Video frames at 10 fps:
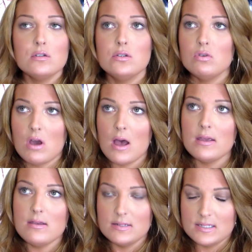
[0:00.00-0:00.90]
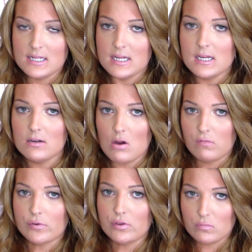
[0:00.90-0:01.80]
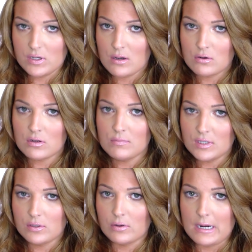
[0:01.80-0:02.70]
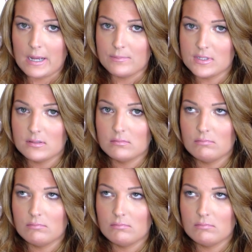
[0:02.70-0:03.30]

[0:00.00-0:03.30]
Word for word: do not exceed over 300 milligrams